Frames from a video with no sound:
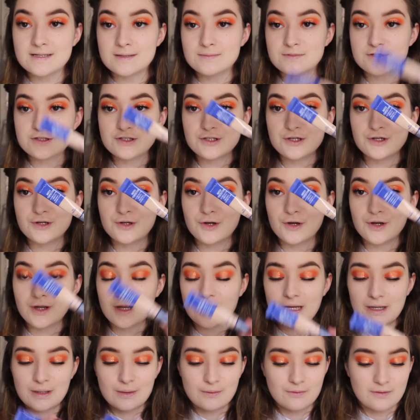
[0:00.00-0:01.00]
I'm just going to go
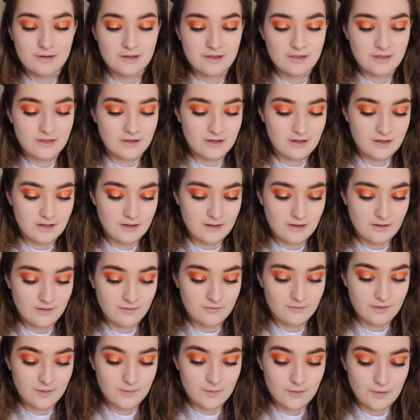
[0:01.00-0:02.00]
in with the
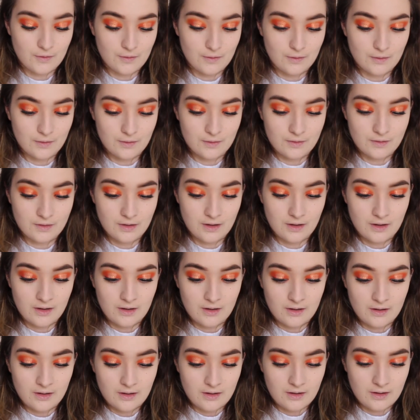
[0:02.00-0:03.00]
Rimmel
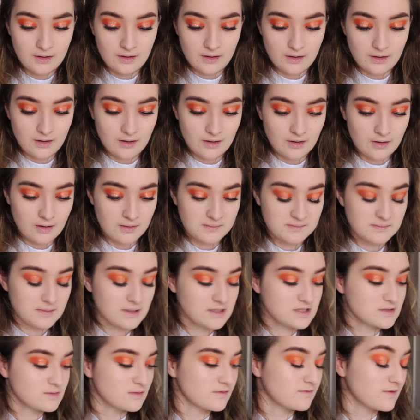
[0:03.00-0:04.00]

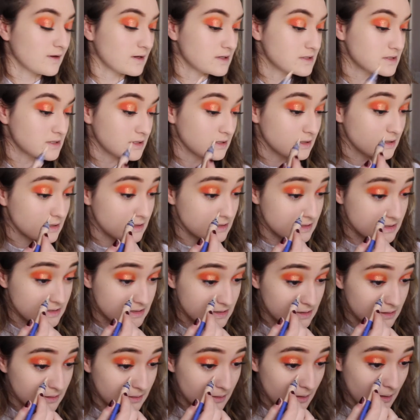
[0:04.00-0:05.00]
Match Perfection
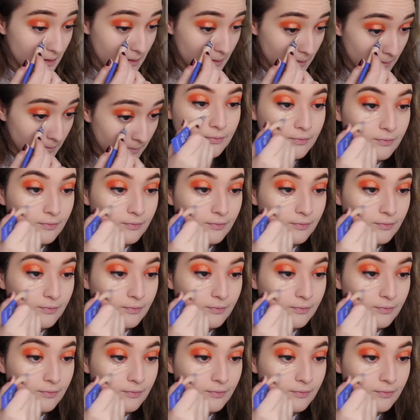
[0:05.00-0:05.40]
Concealer.